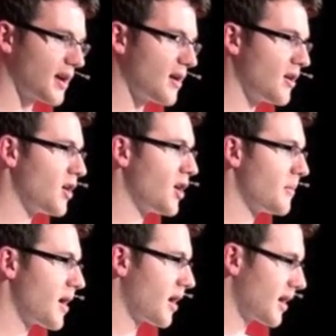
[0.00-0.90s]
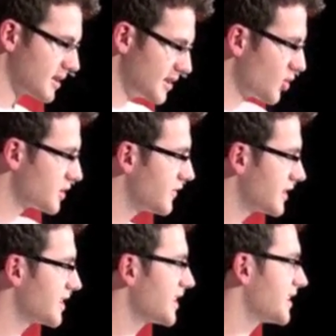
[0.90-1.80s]
I luckily looked at the
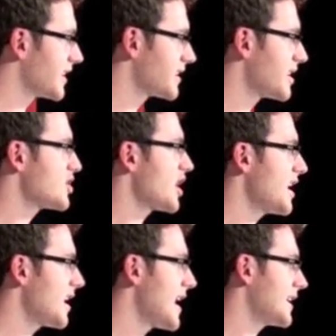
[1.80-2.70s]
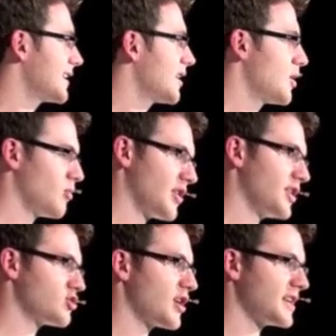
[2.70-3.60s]
statistics. JLS were
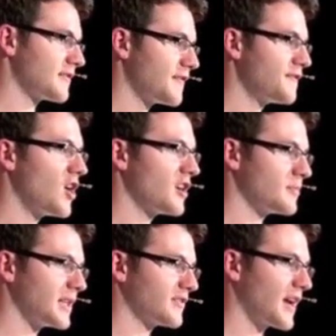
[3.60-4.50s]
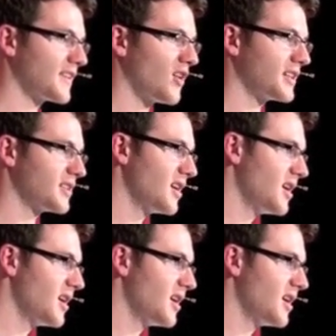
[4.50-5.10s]
only trending for 5 minutes that night.